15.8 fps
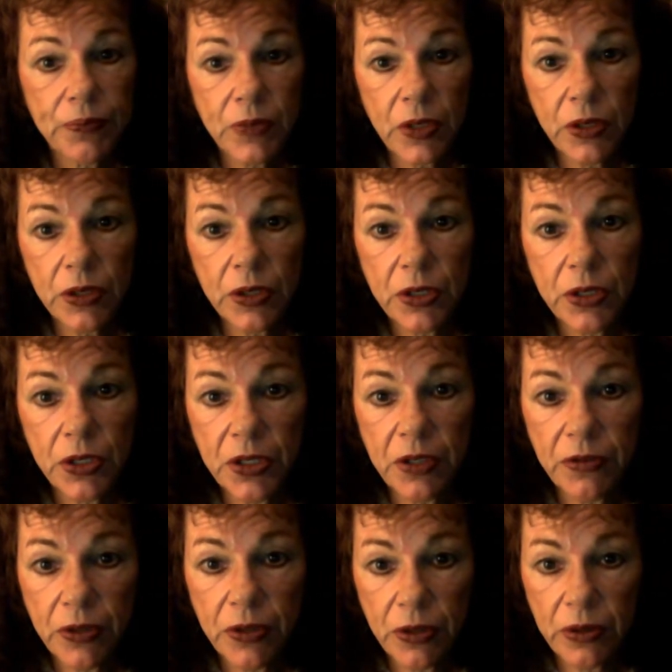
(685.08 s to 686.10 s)
there's just a
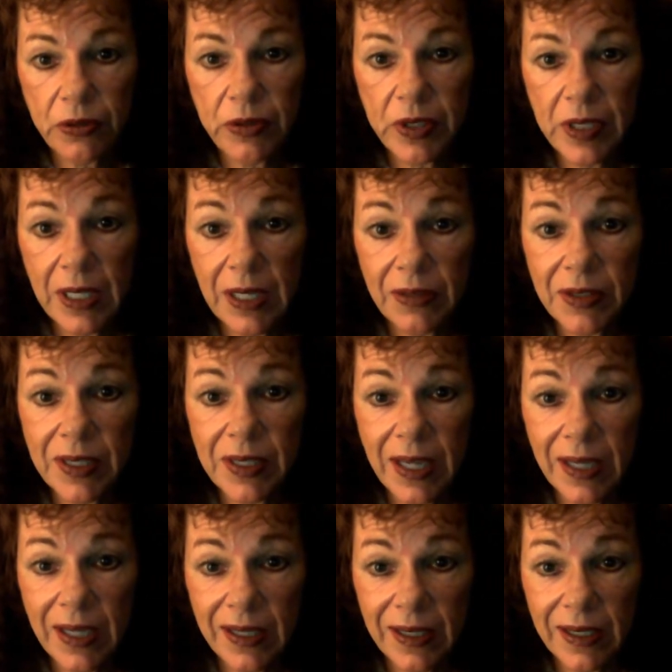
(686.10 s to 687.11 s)
few of us left
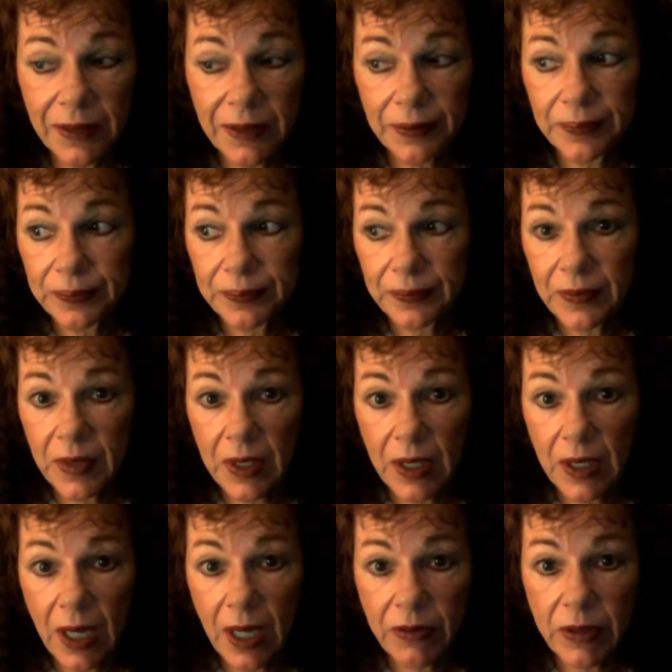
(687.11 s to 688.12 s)
standing
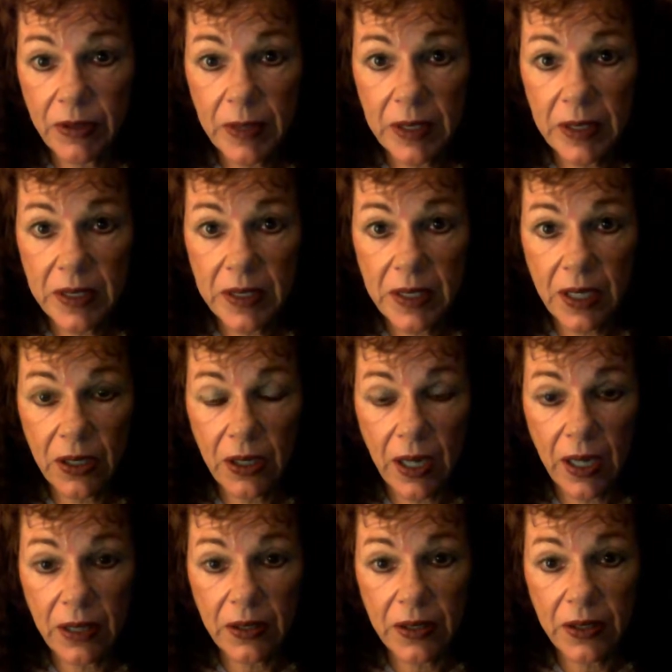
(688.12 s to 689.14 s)
that haven't been scared
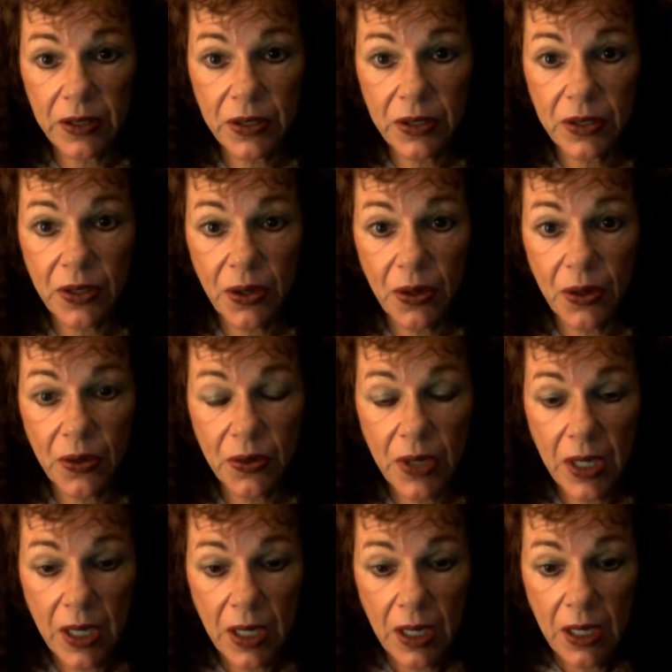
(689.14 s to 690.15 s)
out of this. So
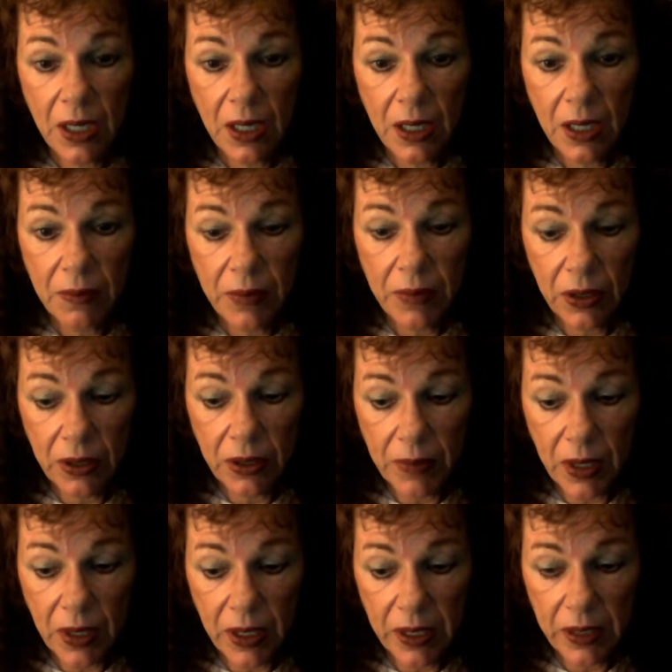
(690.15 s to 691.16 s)
bear in
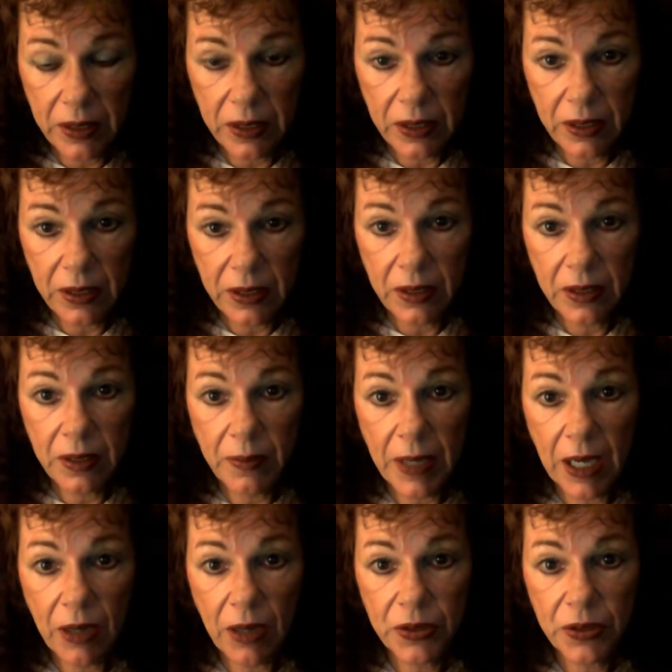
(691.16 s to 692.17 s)
mind that the
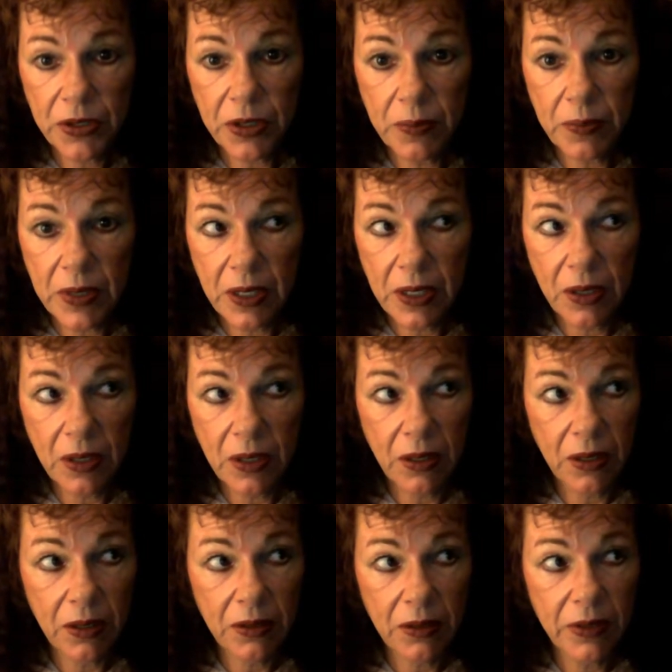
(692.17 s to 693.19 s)
powers that be
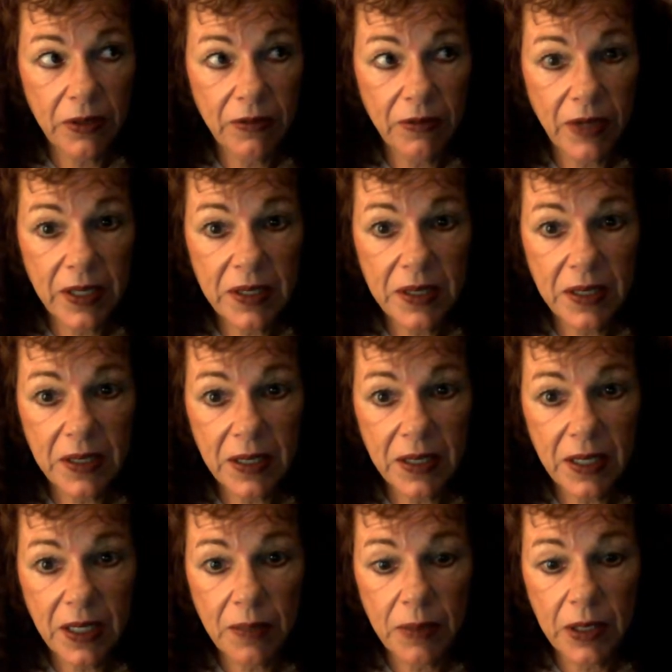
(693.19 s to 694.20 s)
are invested in
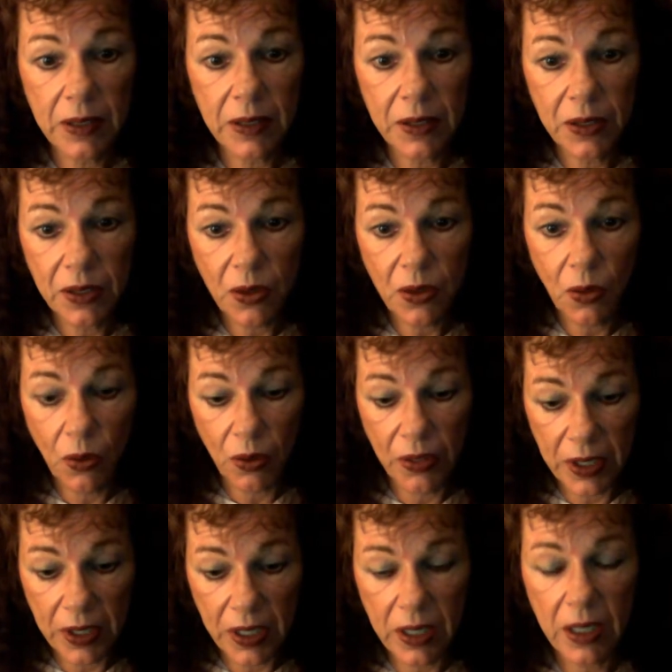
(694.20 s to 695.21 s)
keeping this whole
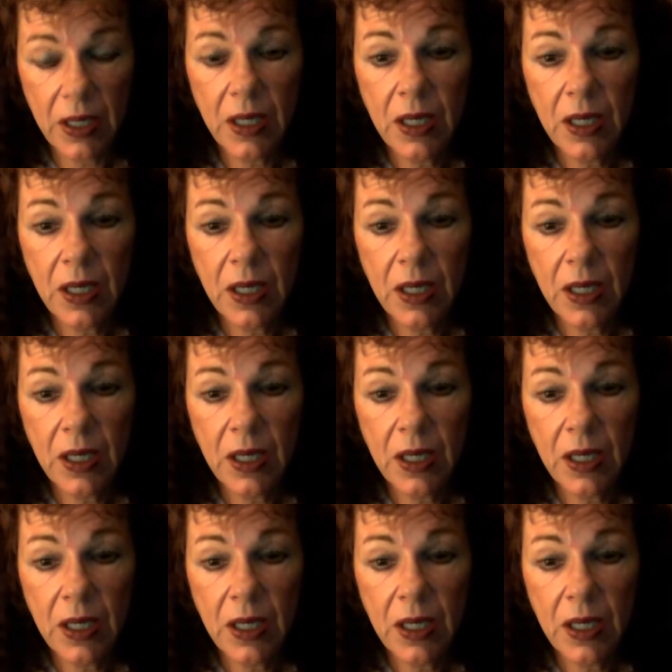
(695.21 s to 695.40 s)
thing